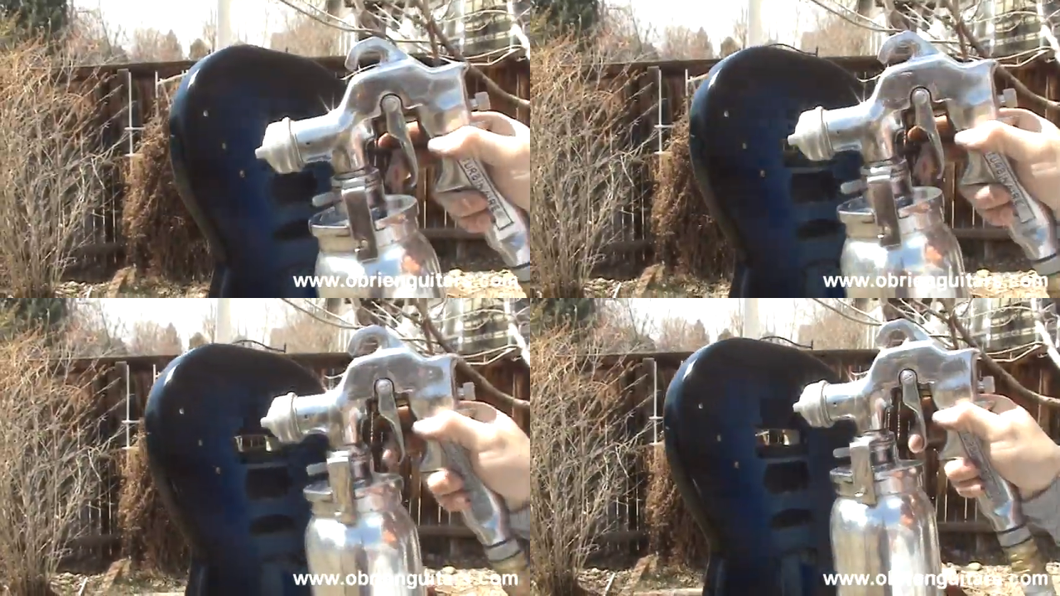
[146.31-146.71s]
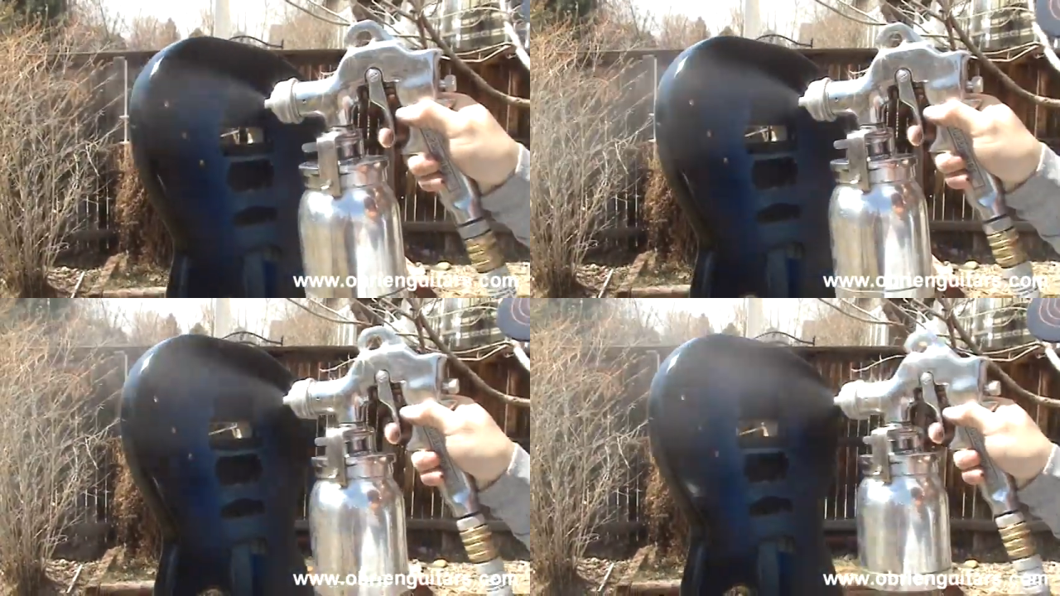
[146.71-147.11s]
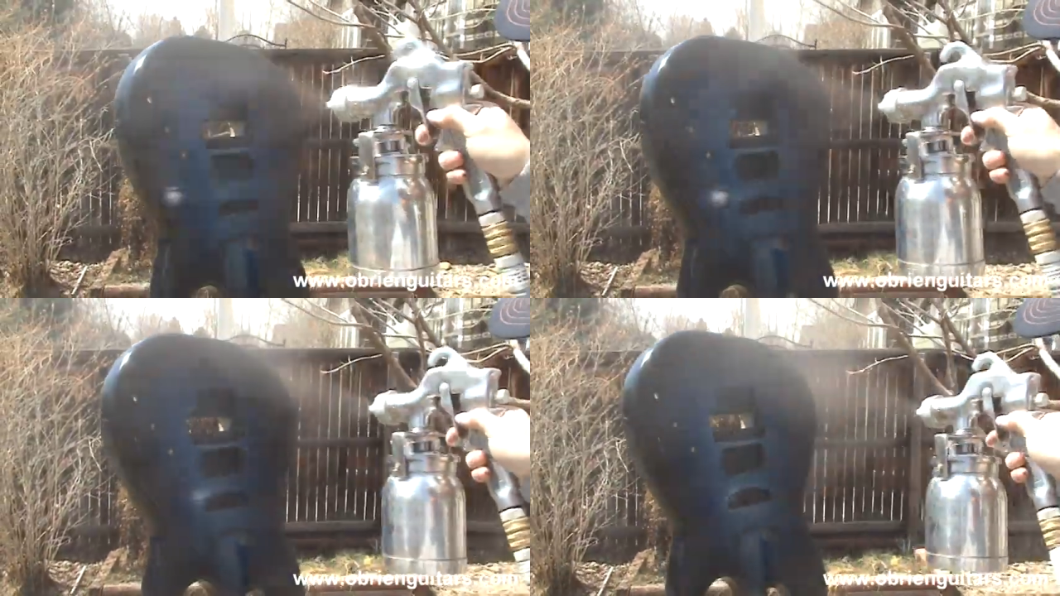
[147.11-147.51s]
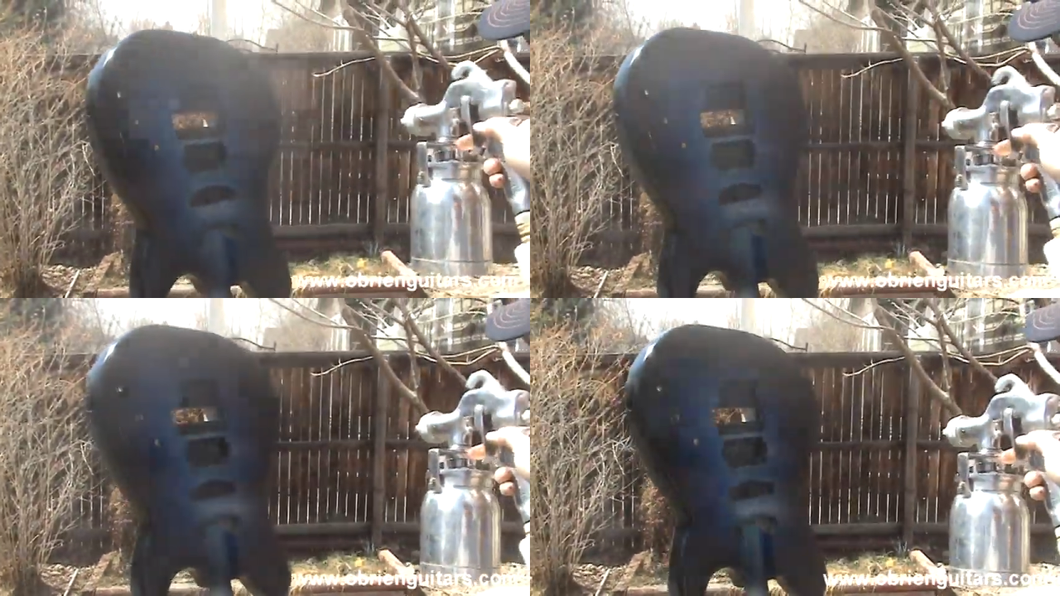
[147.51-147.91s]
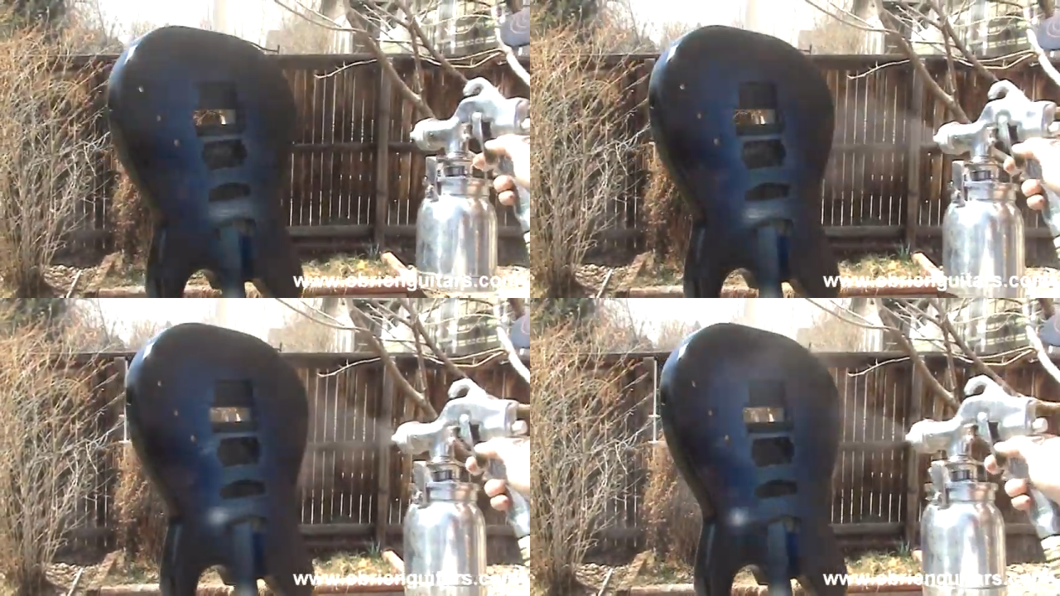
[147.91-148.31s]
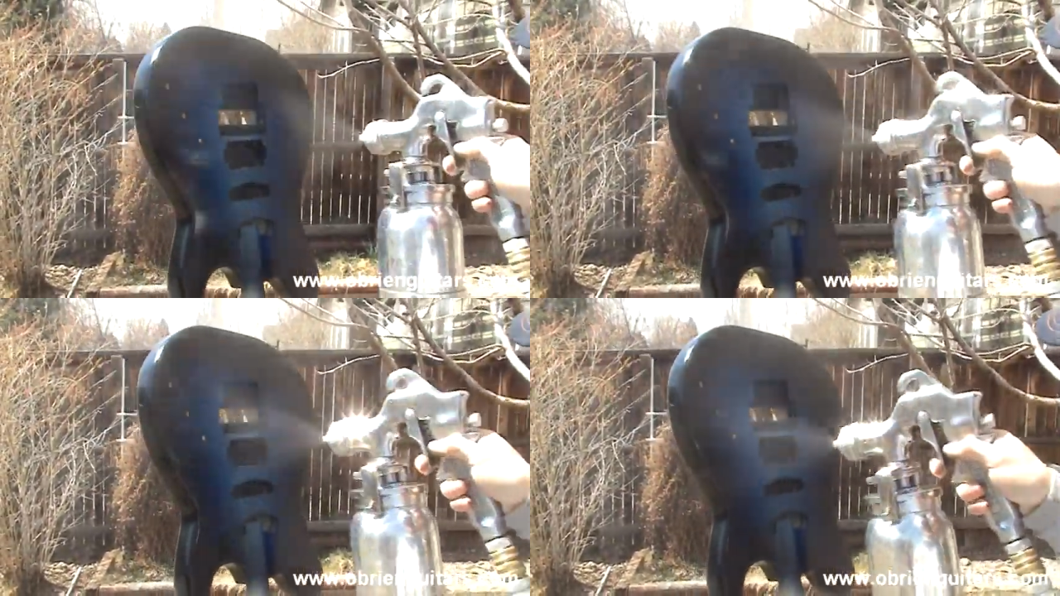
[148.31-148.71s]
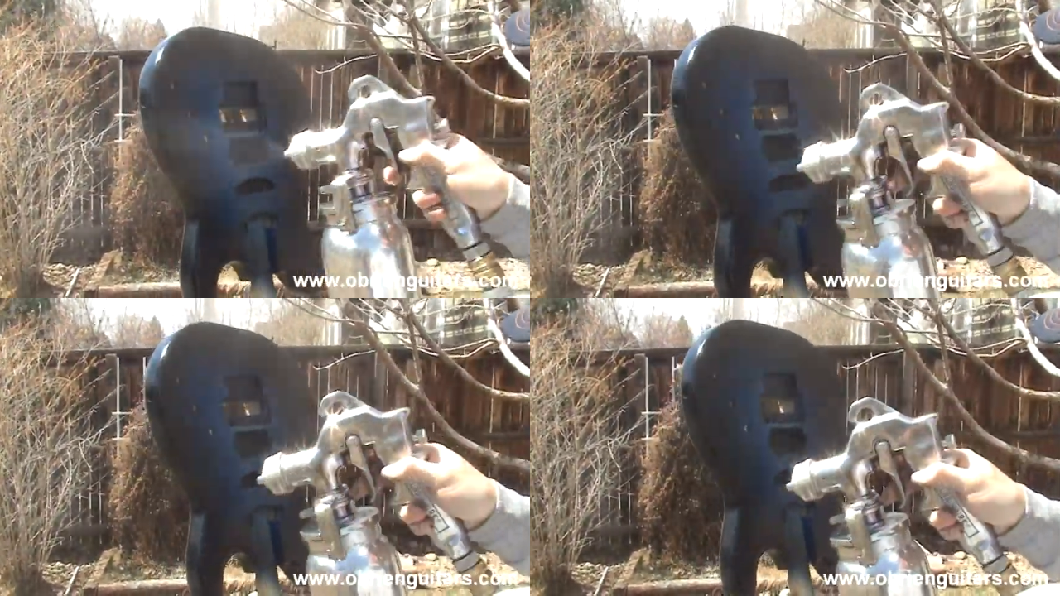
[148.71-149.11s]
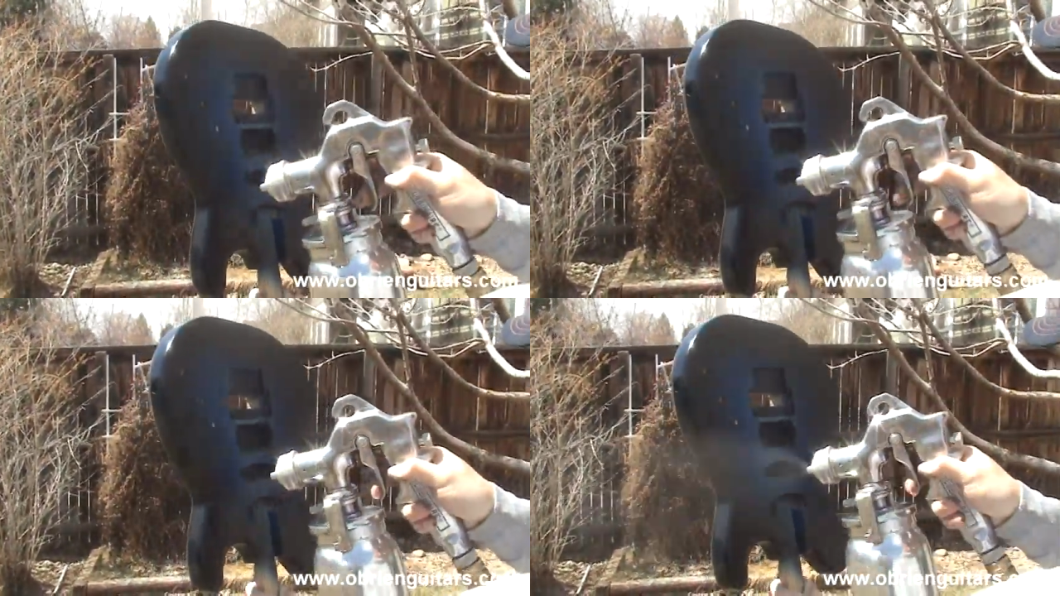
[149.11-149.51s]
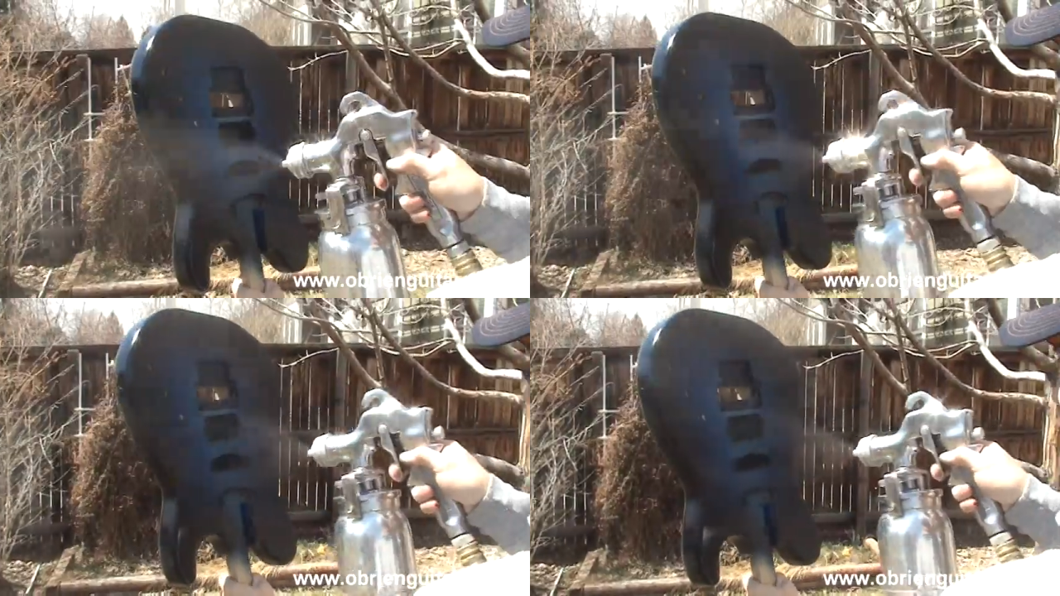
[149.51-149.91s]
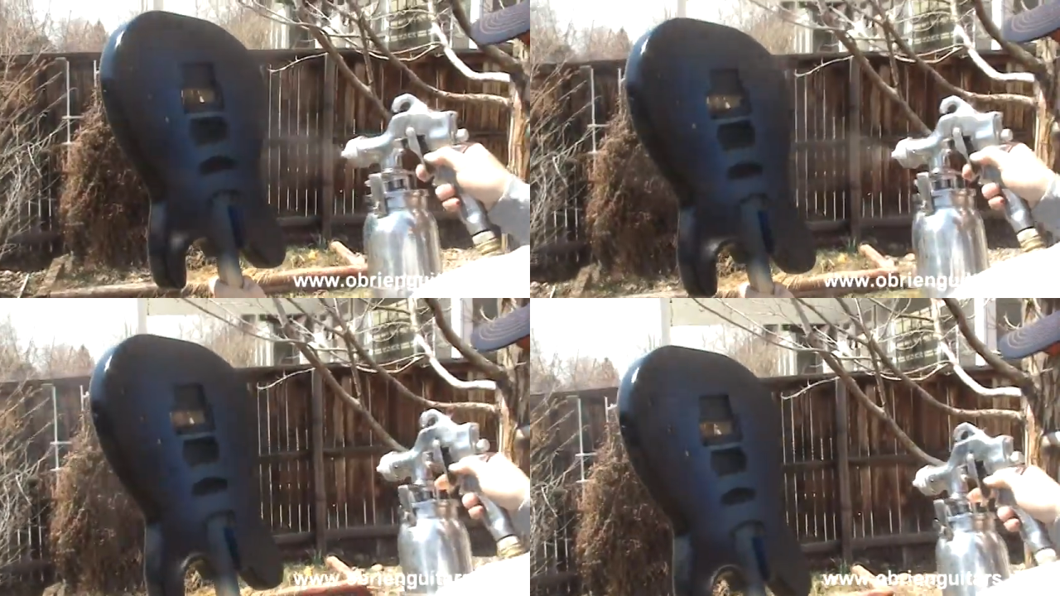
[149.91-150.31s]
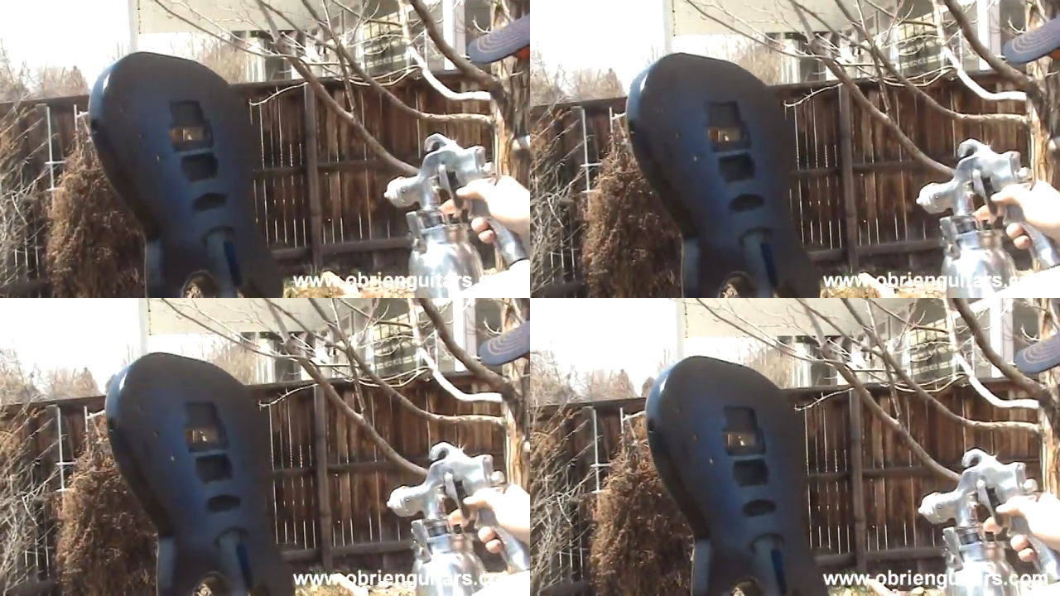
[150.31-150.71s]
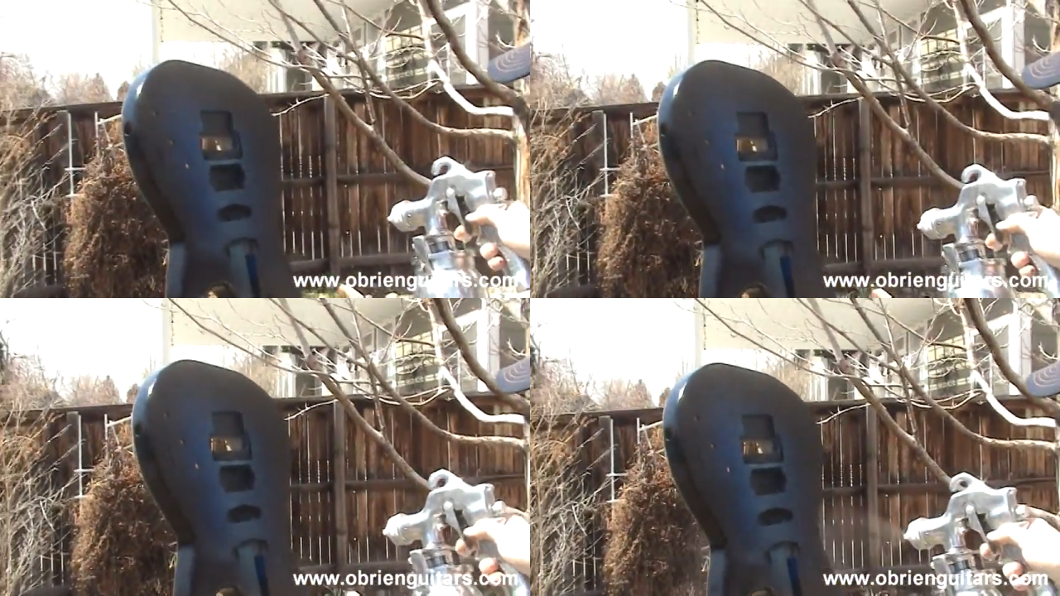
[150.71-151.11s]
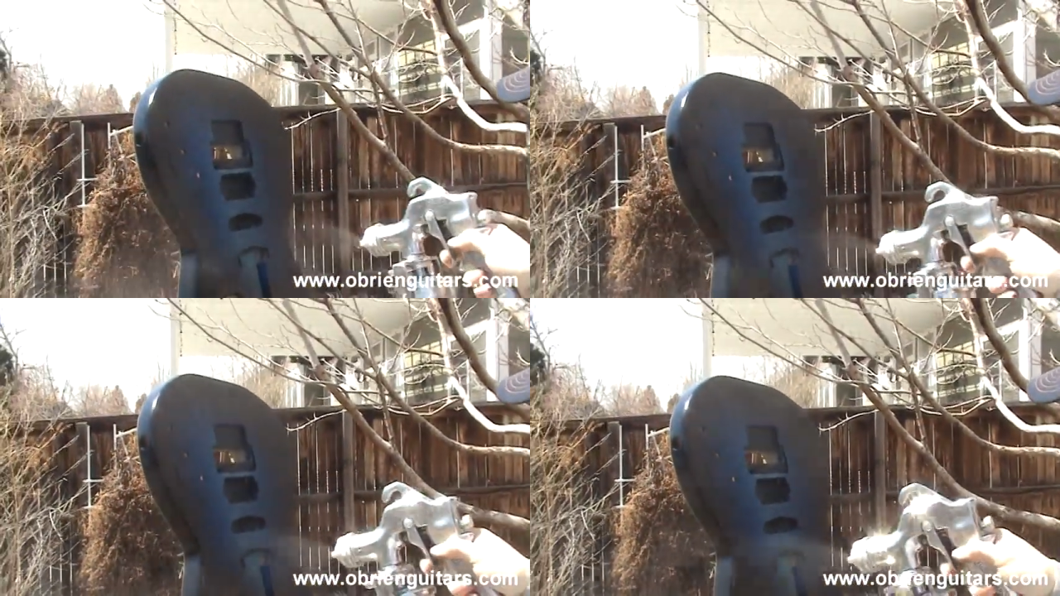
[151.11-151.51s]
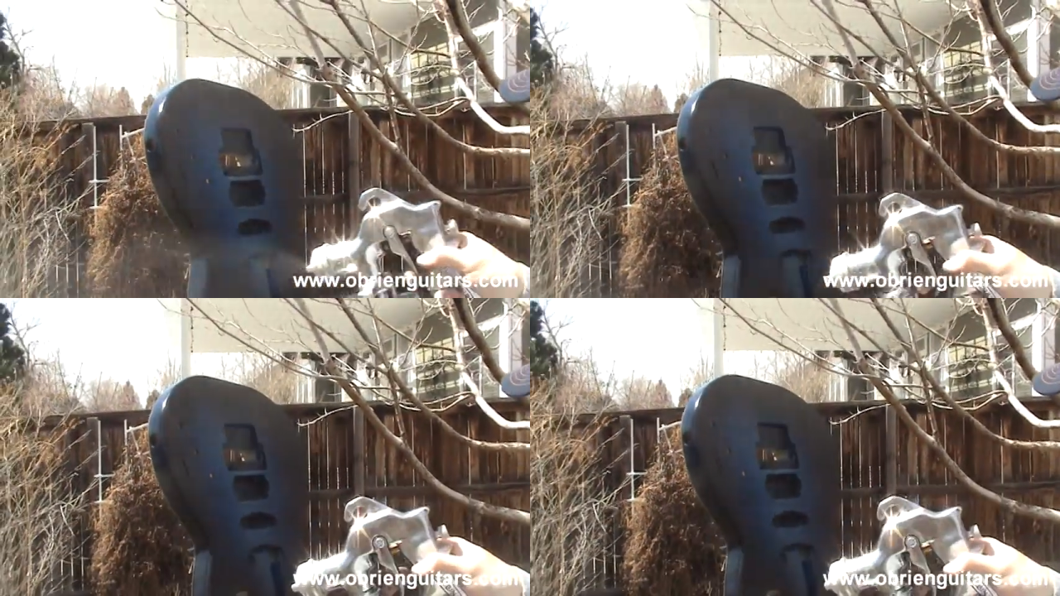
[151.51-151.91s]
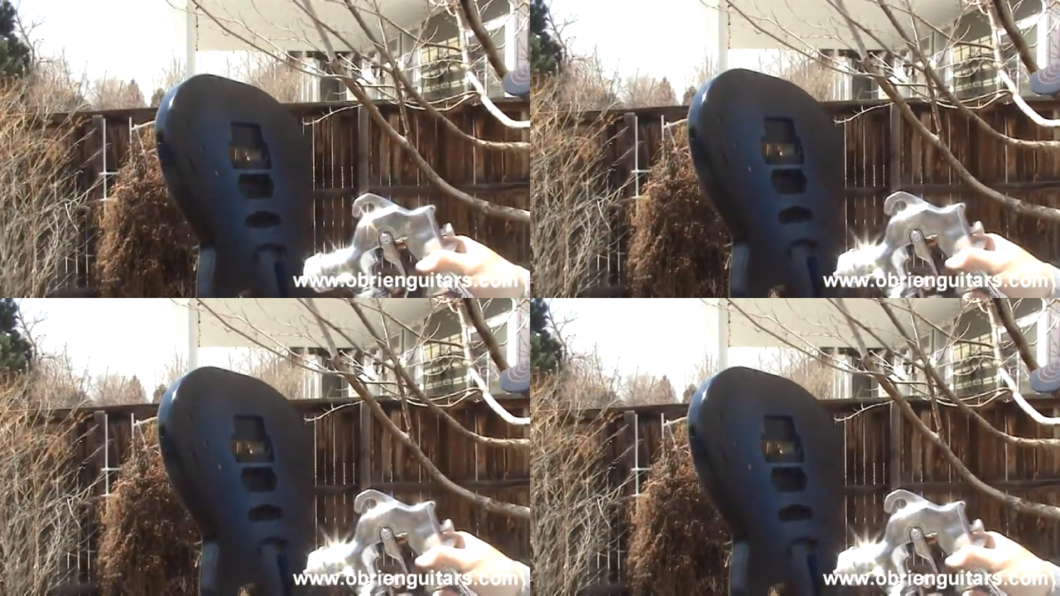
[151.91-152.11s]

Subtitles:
Nobody's mouth can be seen.